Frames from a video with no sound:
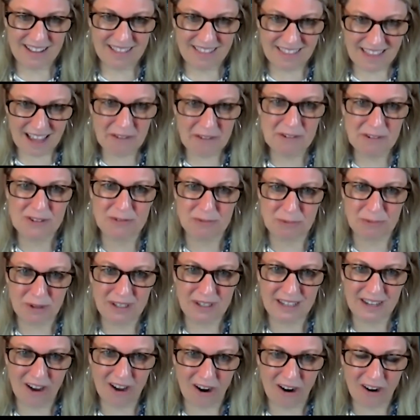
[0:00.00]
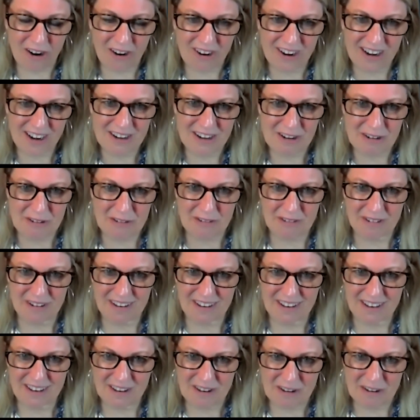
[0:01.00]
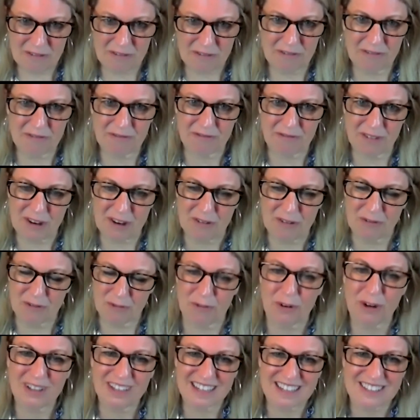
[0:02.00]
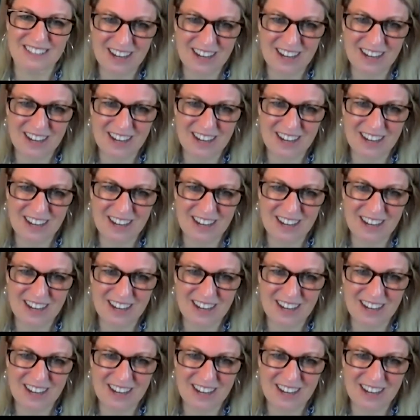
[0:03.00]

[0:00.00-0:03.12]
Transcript: that was really hard and you really